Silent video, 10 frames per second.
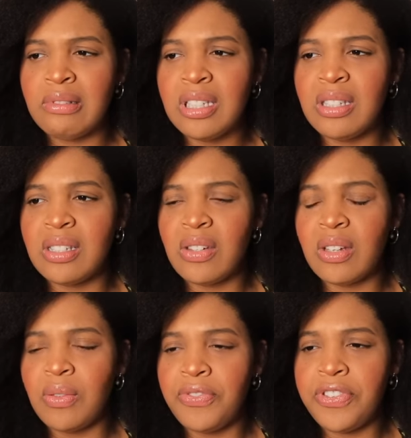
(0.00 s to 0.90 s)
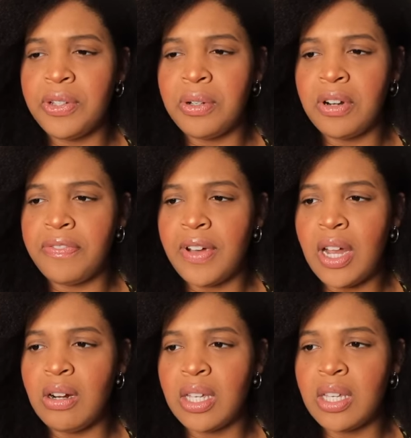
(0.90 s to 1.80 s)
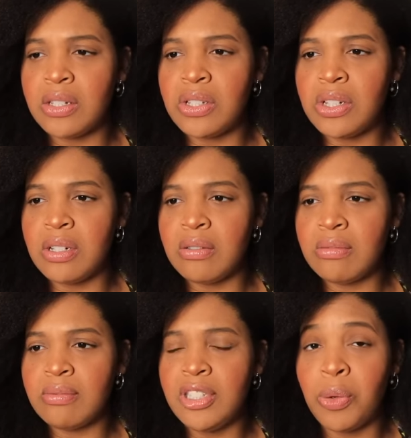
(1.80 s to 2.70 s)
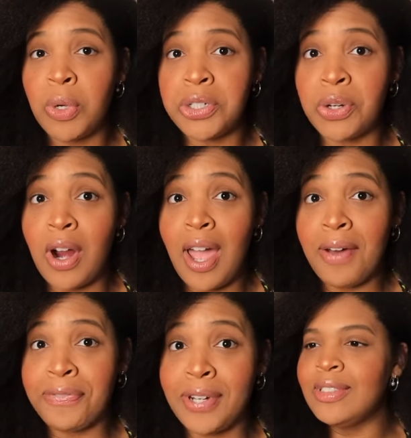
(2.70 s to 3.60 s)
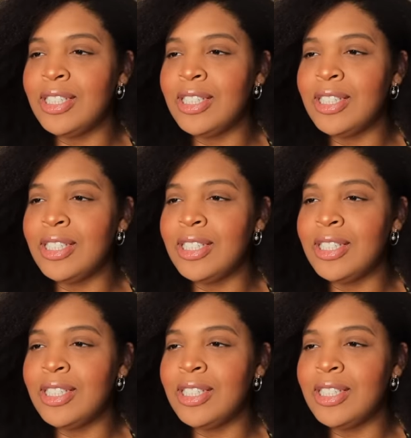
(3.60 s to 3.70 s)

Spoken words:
This is only gonna fuel her fire against you, your witchcraft.